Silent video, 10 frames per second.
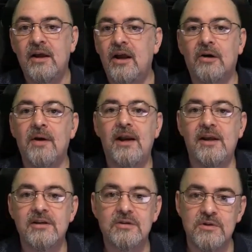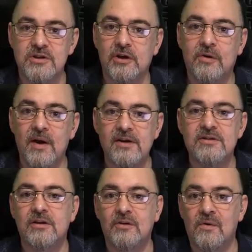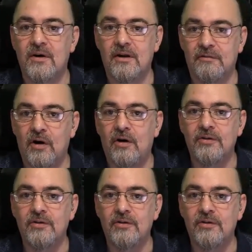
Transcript: Irenaeus was the greatest authority of all